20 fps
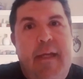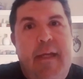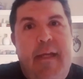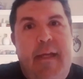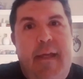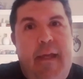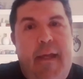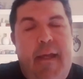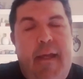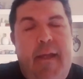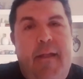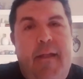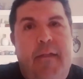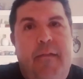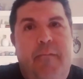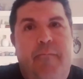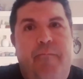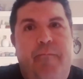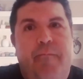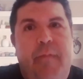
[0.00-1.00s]
And
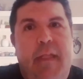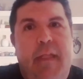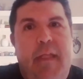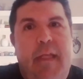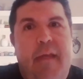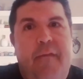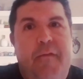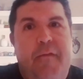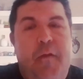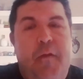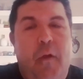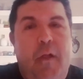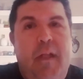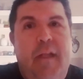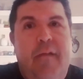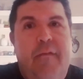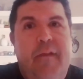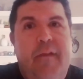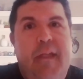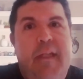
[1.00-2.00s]
if you're
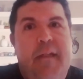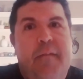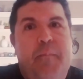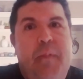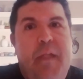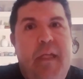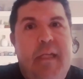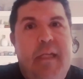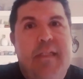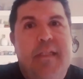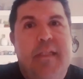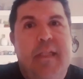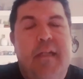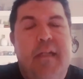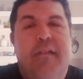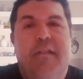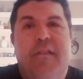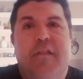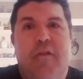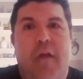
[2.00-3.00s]
living in peace,
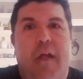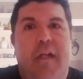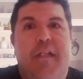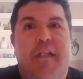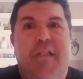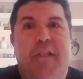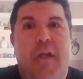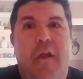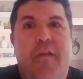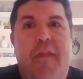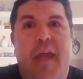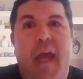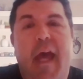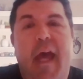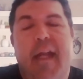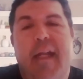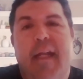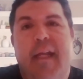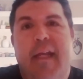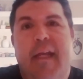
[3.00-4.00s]
then try to share
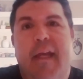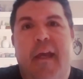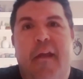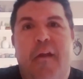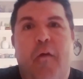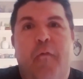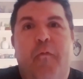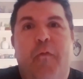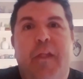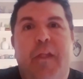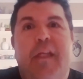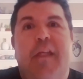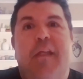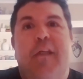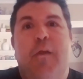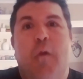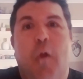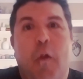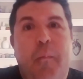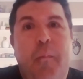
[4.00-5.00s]
that. And hopefully
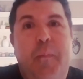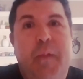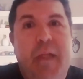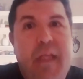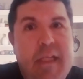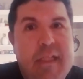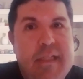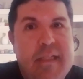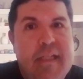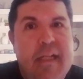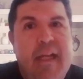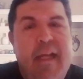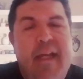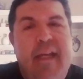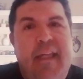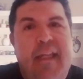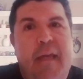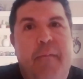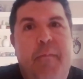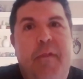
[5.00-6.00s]
your peace
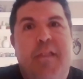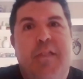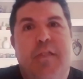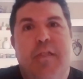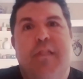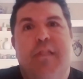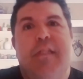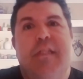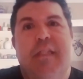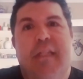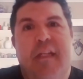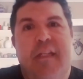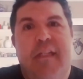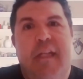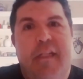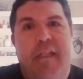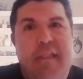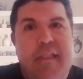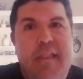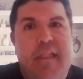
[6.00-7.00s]
can be just as
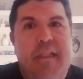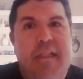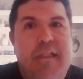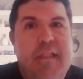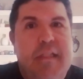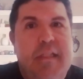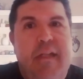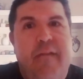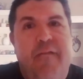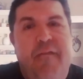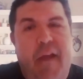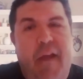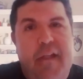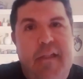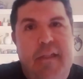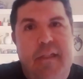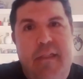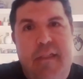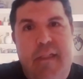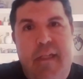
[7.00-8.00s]
contagious and just as
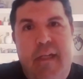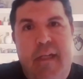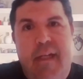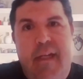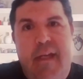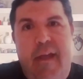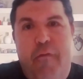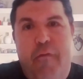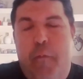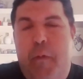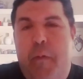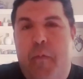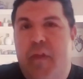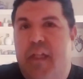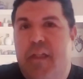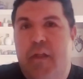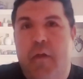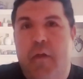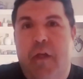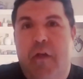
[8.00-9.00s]
infectious. And for people
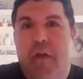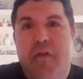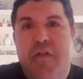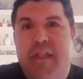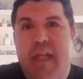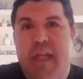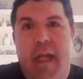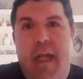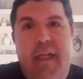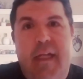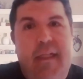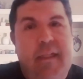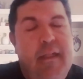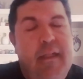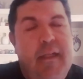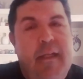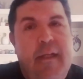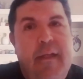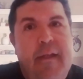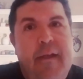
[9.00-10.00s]
that don't understand it,
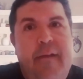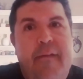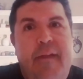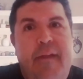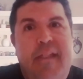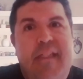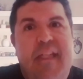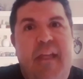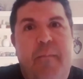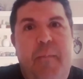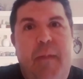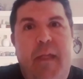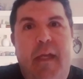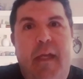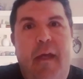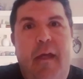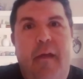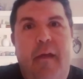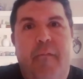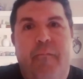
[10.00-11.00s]
this can be
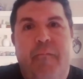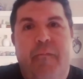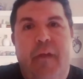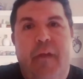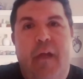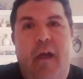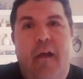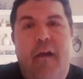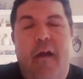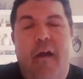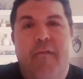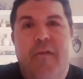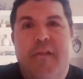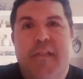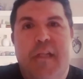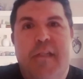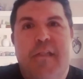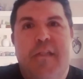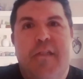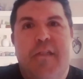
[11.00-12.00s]
a
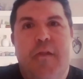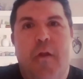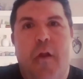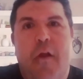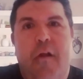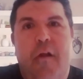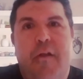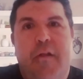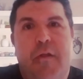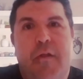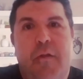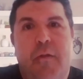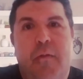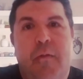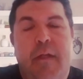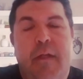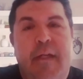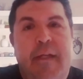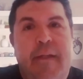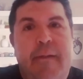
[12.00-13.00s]
conversation starter
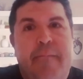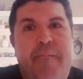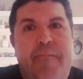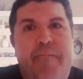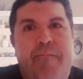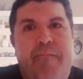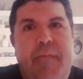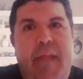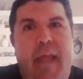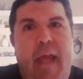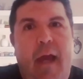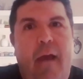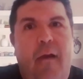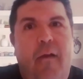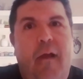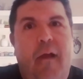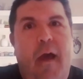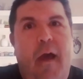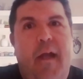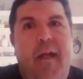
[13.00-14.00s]
to how
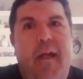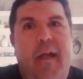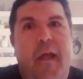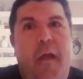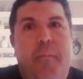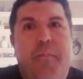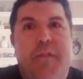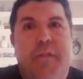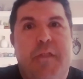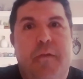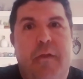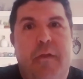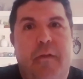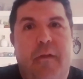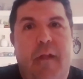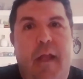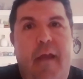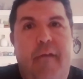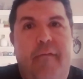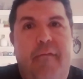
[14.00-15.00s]
God helps you in your
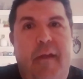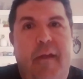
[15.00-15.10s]
life.